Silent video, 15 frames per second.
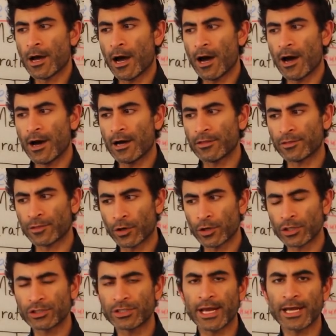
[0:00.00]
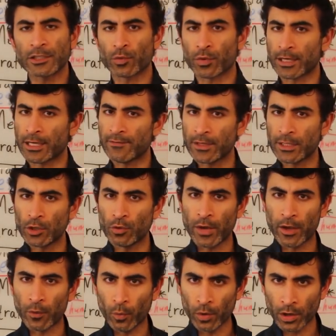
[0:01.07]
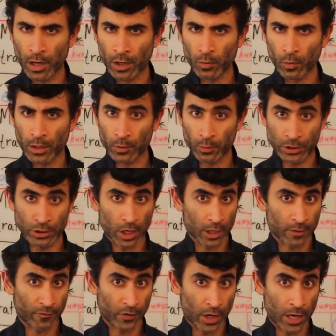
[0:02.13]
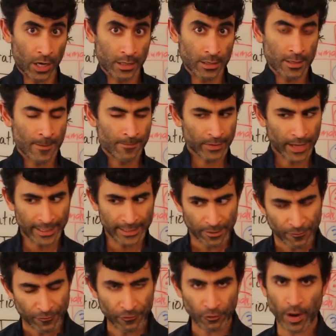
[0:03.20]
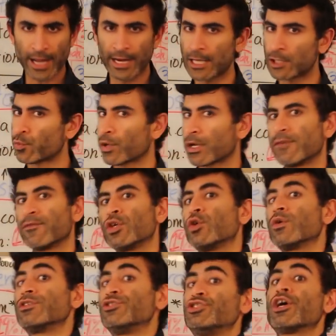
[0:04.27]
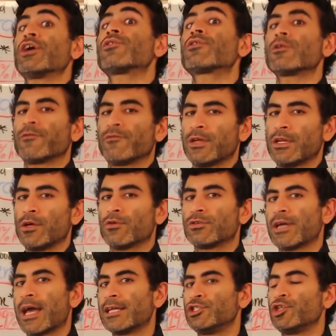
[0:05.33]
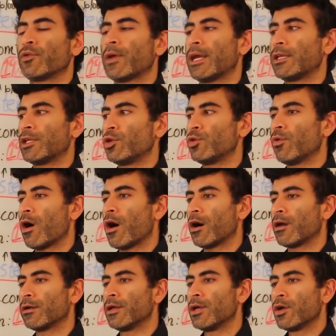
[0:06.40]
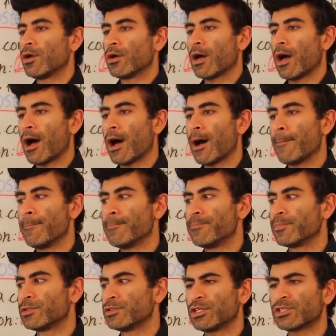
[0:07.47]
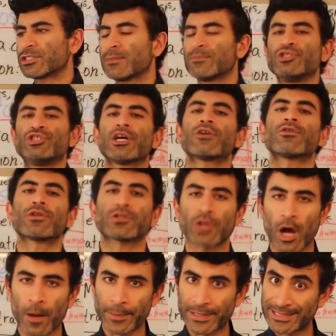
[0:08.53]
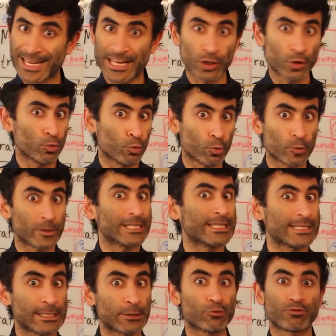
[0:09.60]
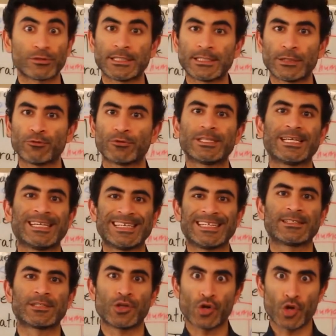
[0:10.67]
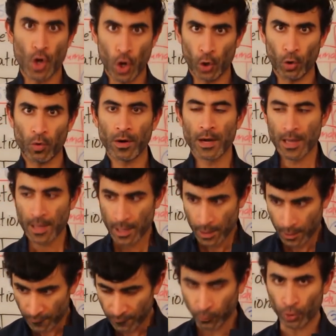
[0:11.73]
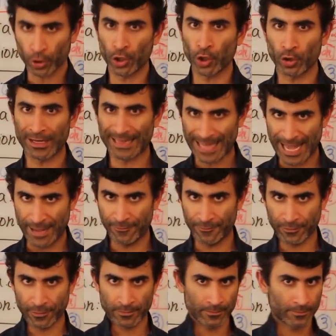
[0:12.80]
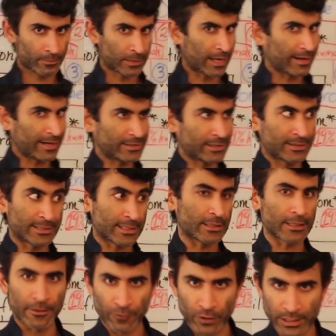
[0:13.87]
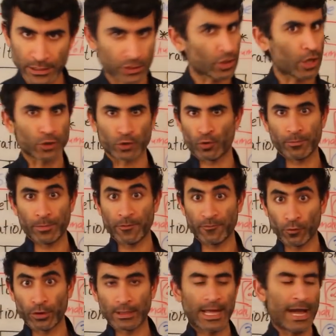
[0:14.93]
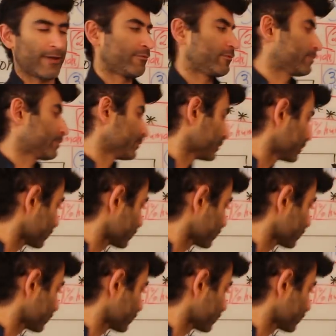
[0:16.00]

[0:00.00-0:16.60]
Uh, Thursdays, we're giving you a one on one with Doc Farhan. And then Fridays, we're giving you a general video to educate you on um, just some general topics that you really, really, really need to know for your life. Not necessarily for testosterone, but for life.